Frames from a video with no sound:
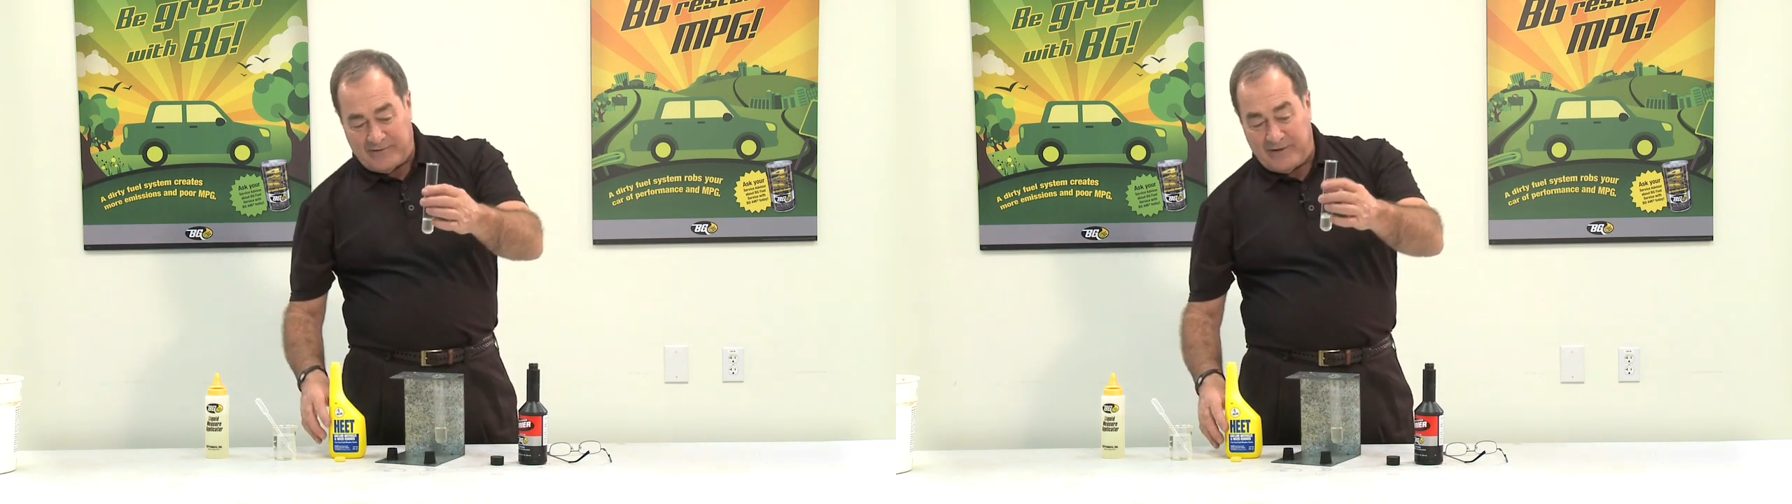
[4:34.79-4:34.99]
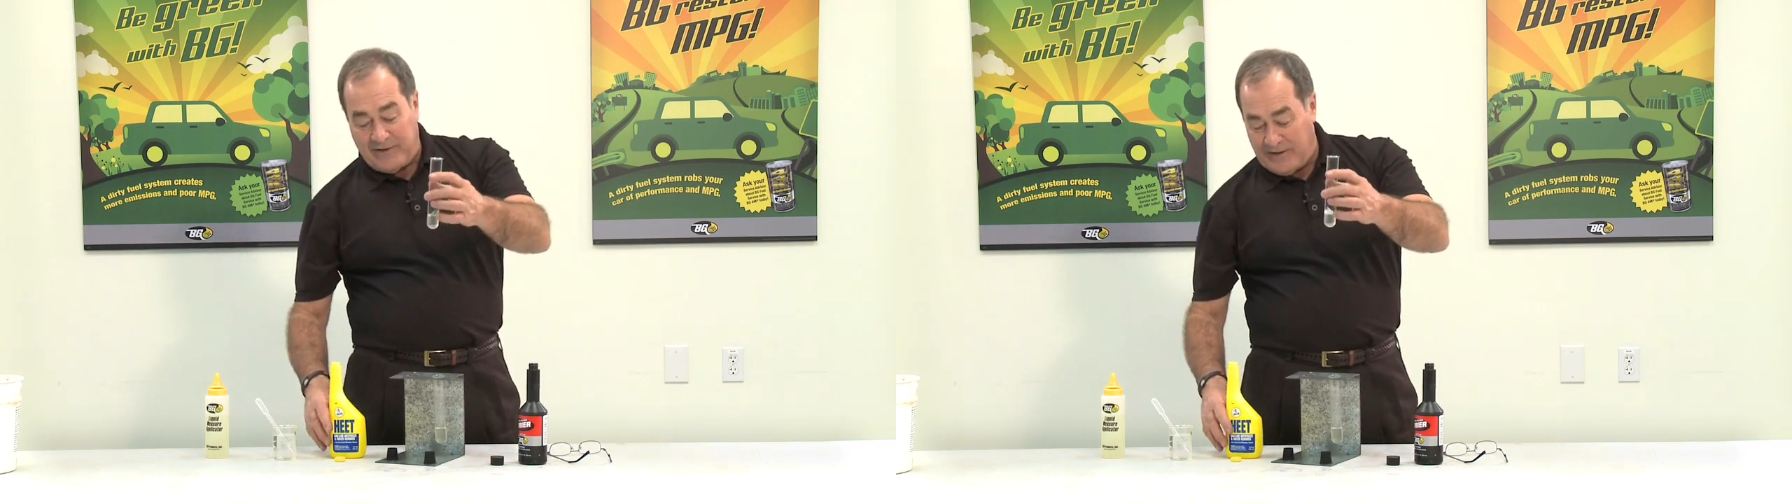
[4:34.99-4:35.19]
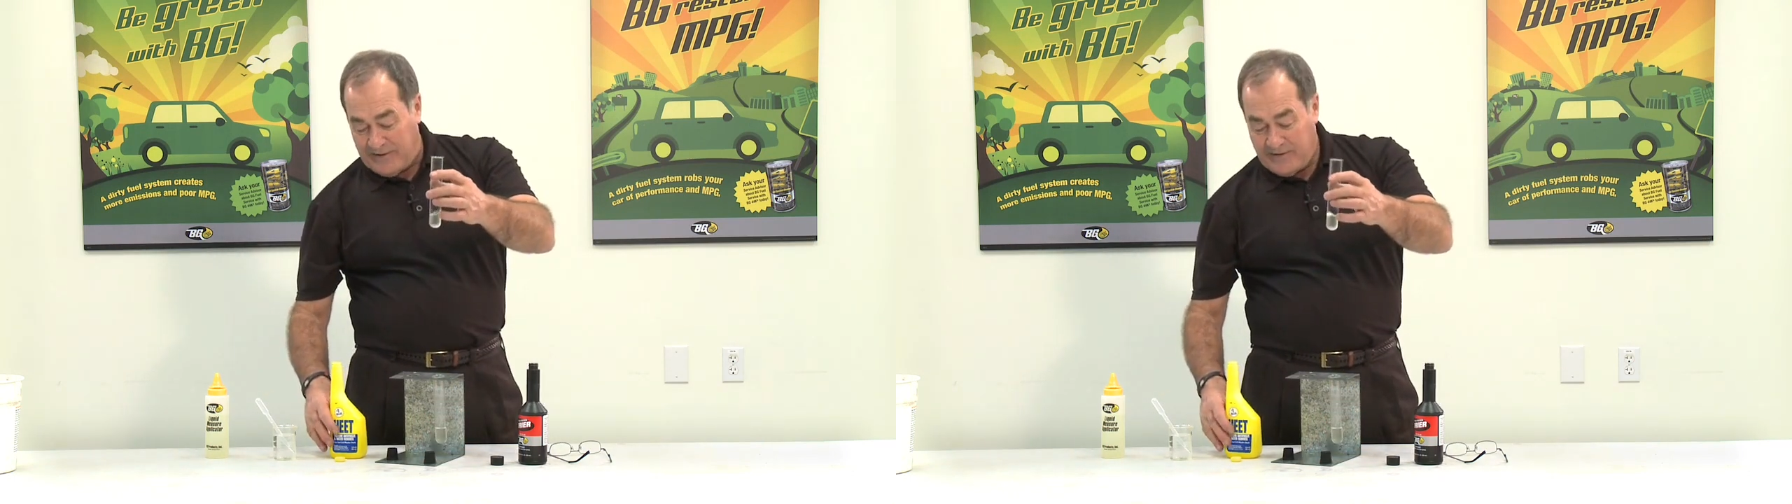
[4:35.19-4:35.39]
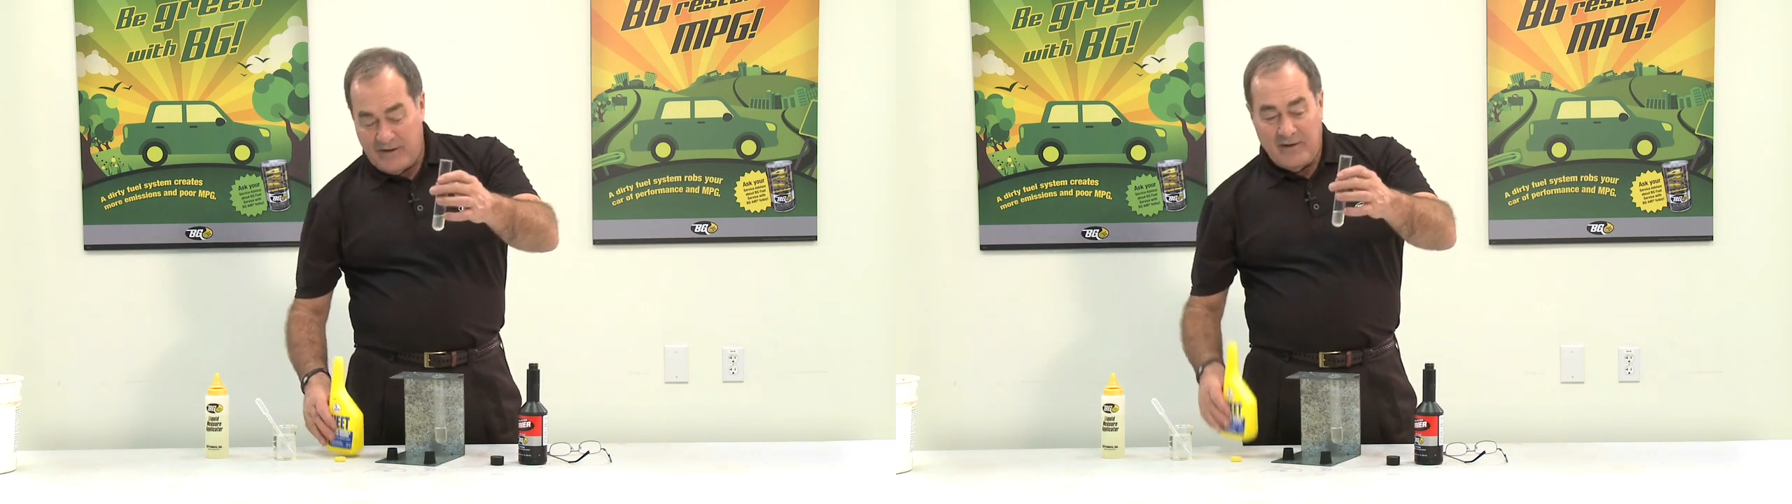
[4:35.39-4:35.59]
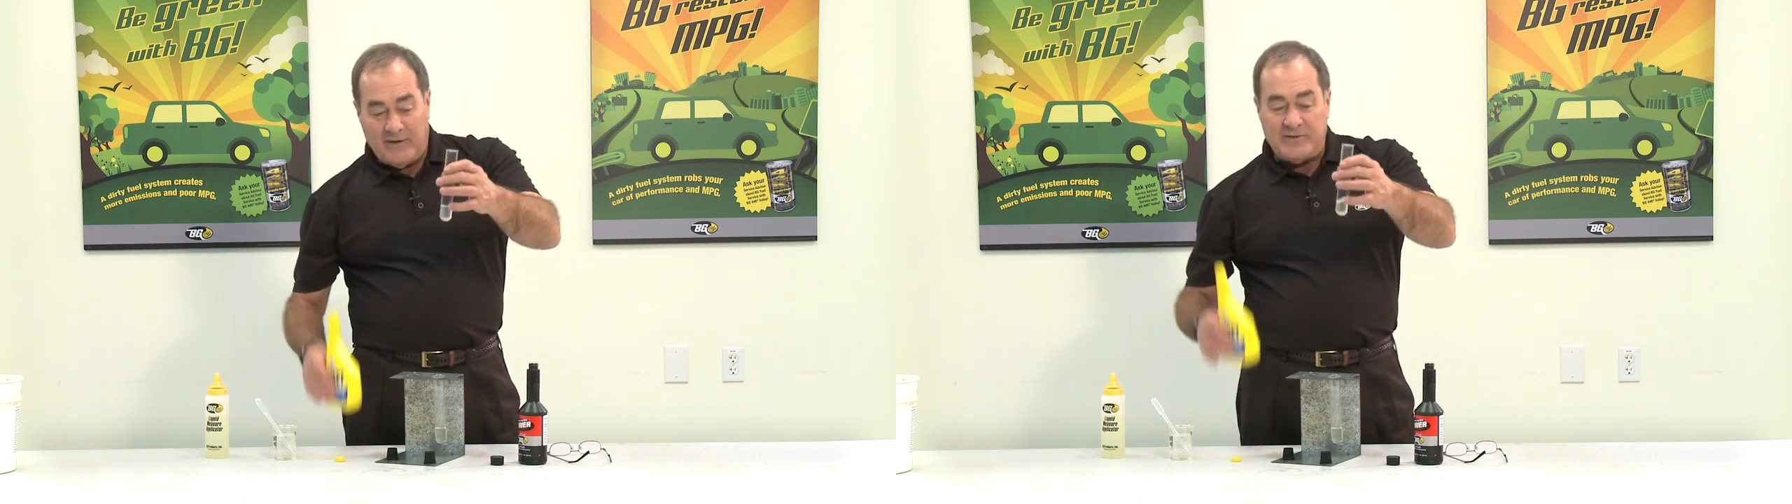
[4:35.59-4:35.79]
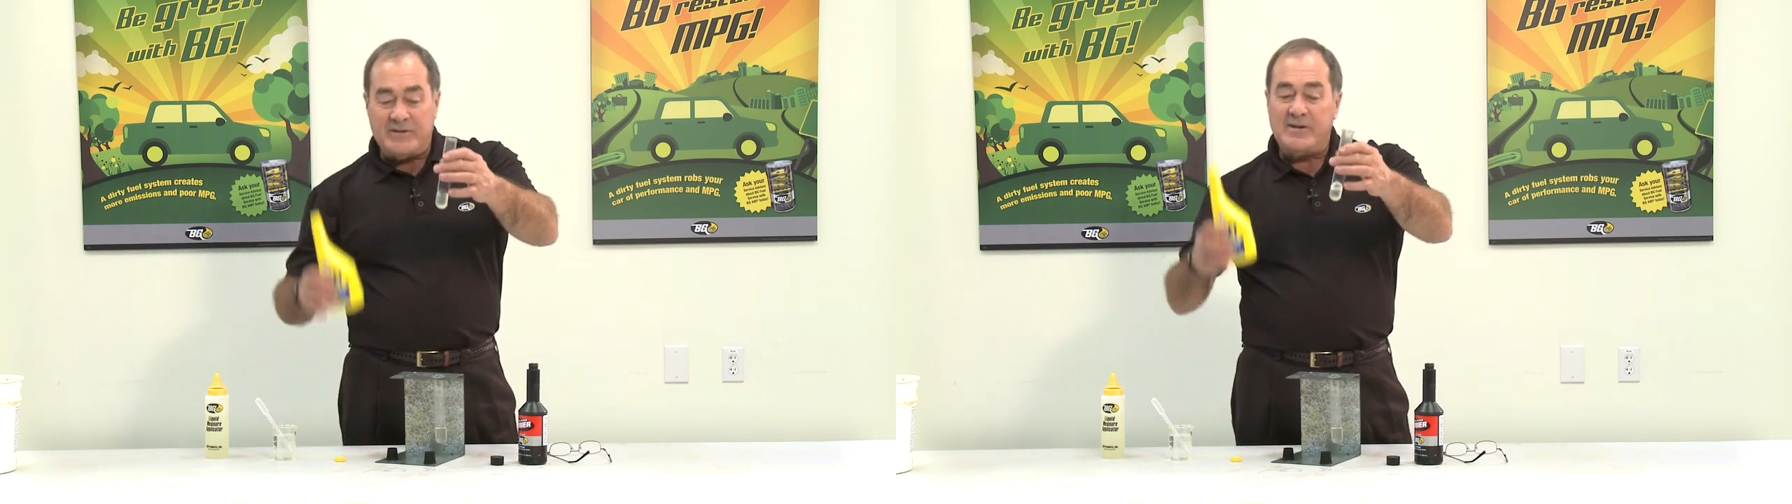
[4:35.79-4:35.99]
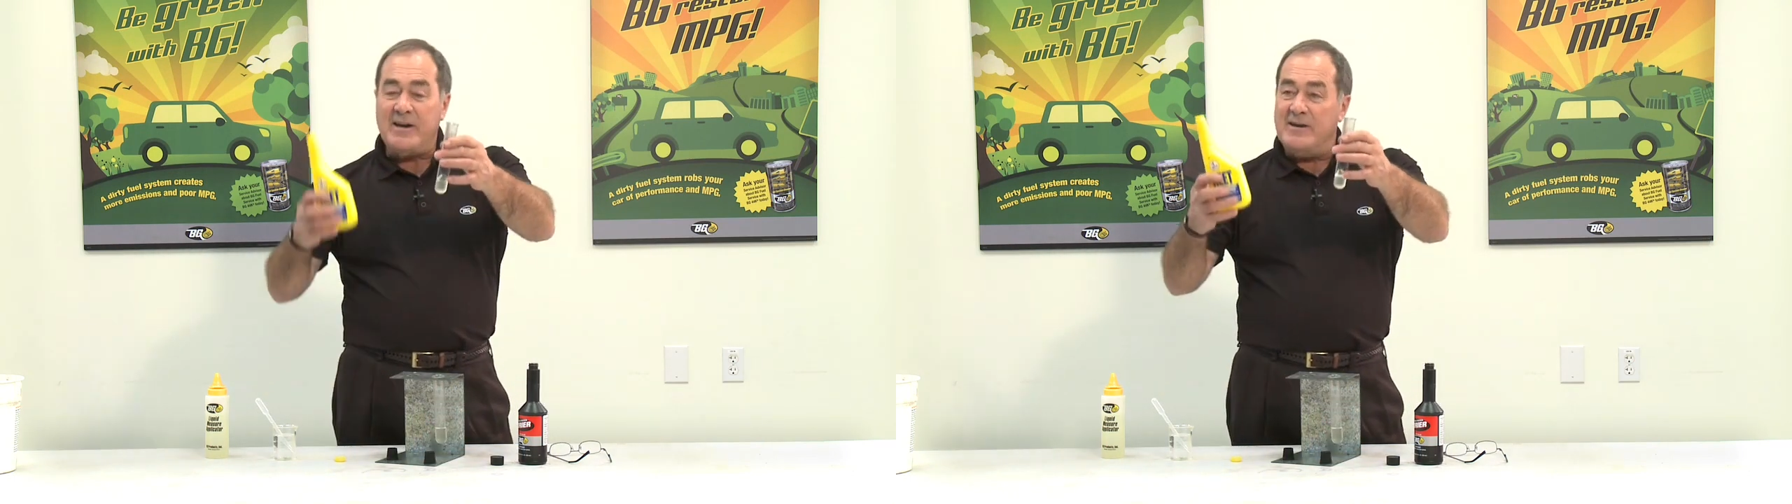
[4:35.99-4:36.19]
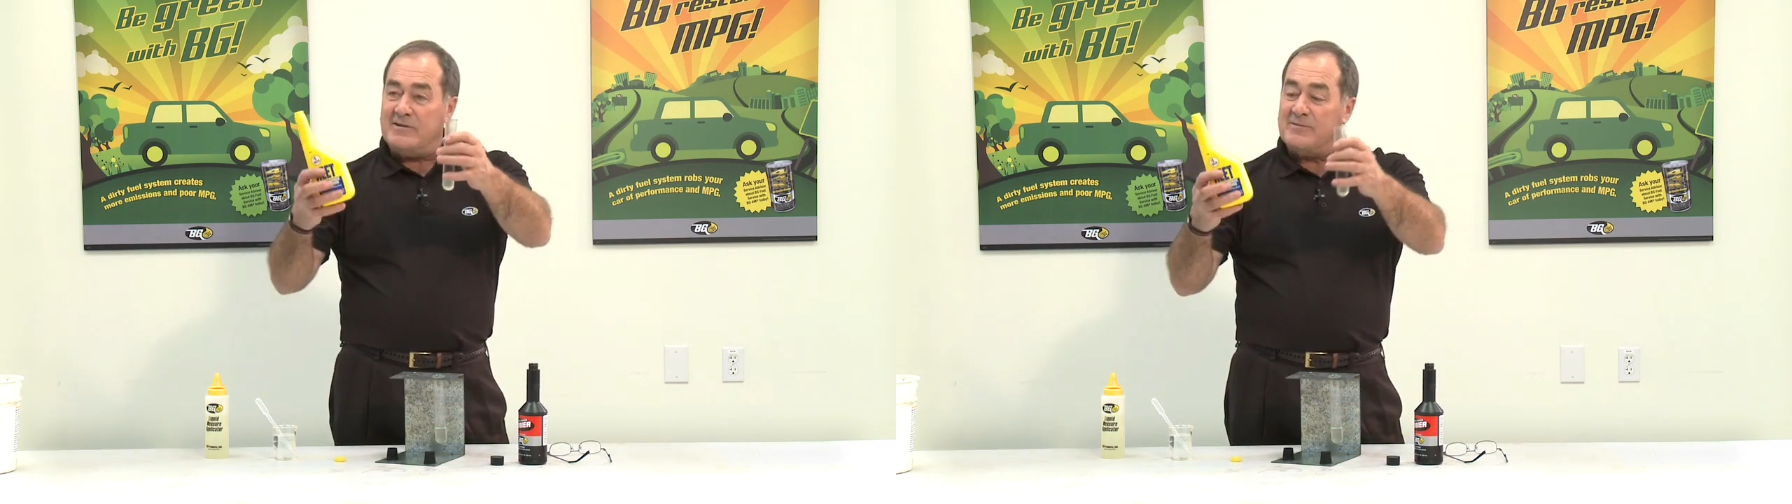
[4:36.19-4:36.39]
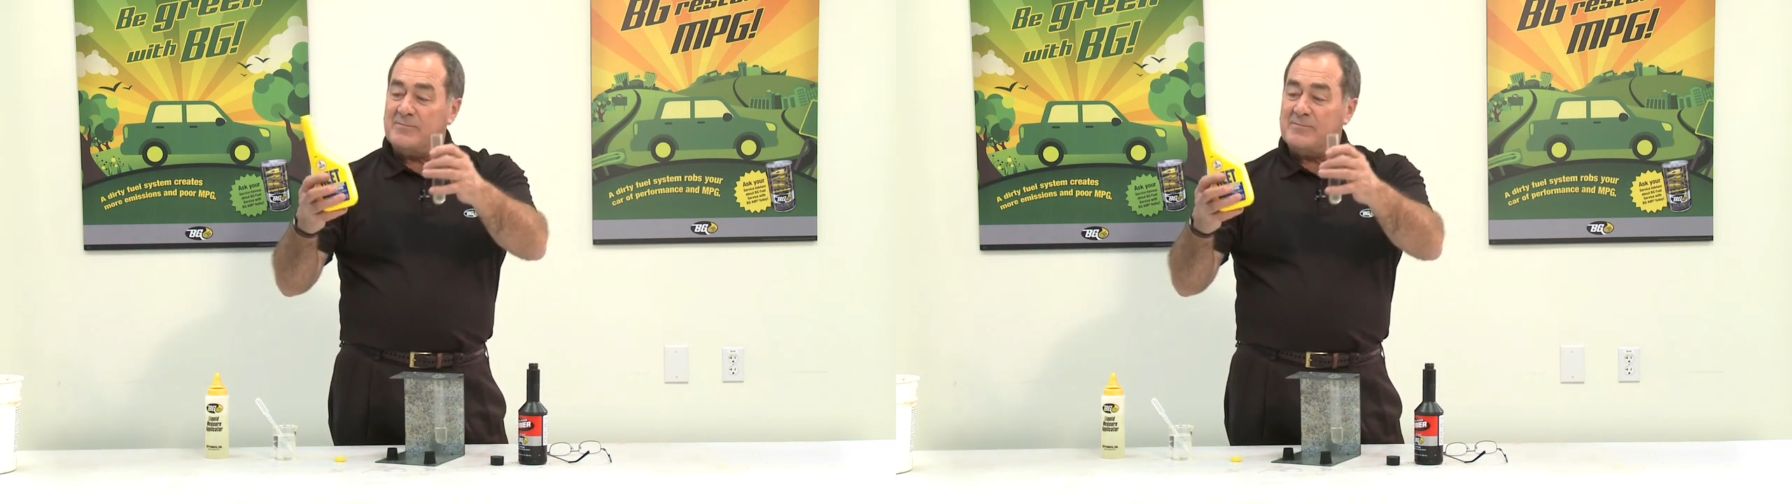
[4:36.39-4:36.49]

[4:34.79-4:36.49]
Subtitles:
in there? This is heat.